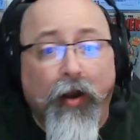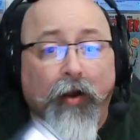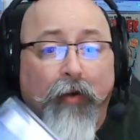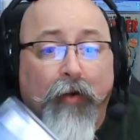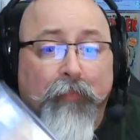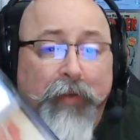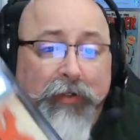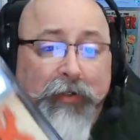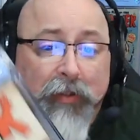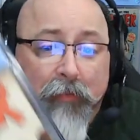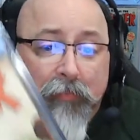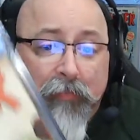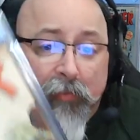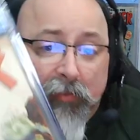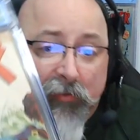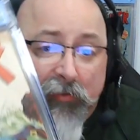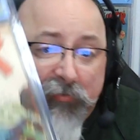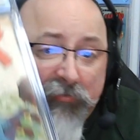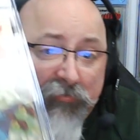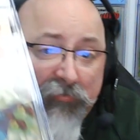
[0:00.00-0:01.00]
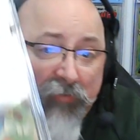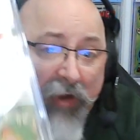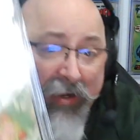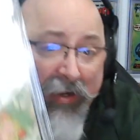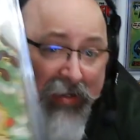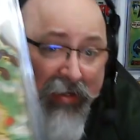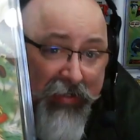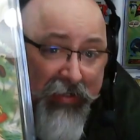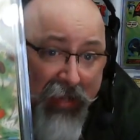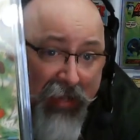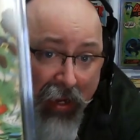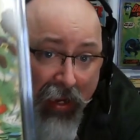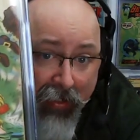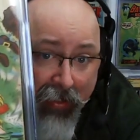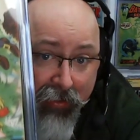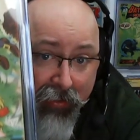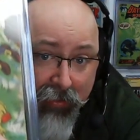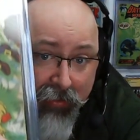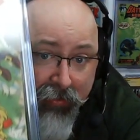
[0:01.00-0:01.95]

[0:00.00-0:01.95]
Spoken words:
Picked up The Fighting Yank.